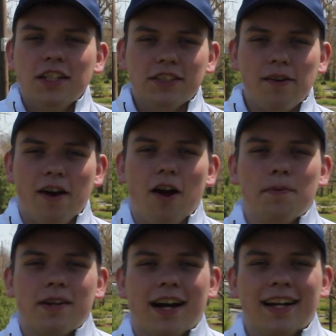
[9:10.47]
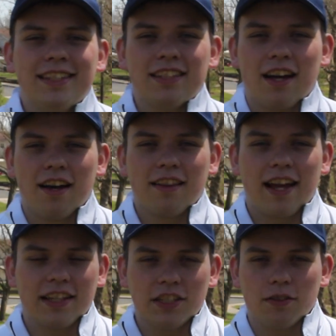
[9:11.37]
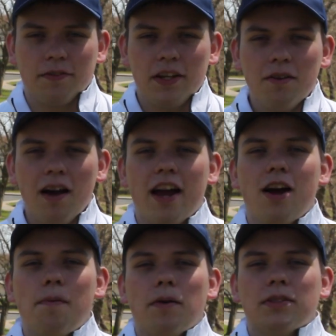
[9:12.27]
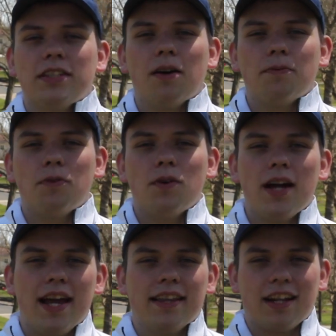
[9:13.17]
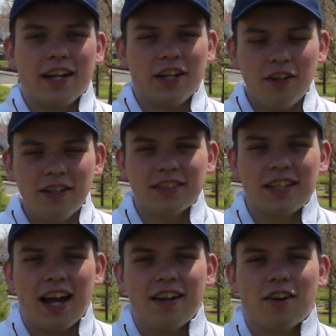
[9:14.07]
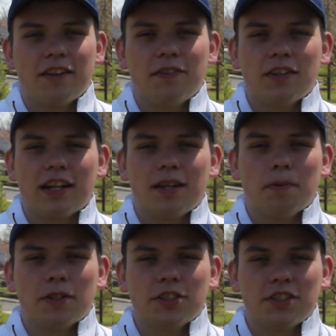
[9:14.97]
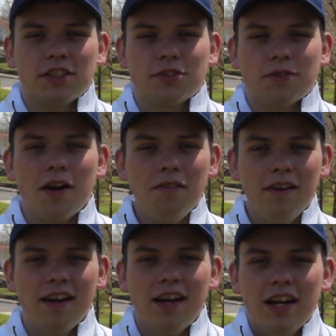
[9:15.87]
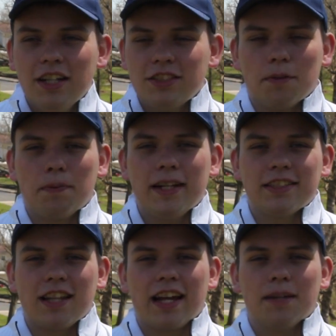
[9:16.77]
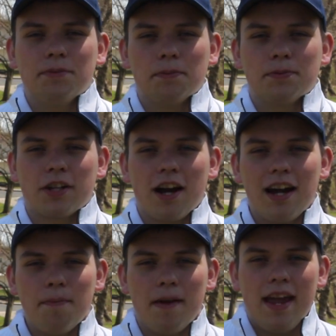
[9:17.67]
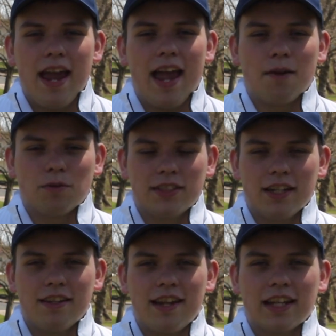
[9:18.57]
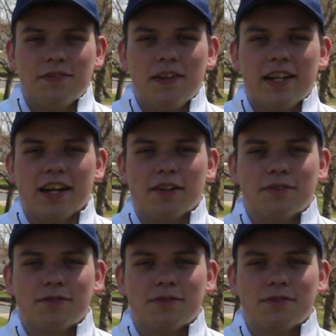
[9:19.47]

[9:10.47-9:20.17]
So I hope you guys like this review. I hope it was helpful in letting you decide on if you'd like to purchase this drone. So please like and subscribe, and we'll see you in the next video.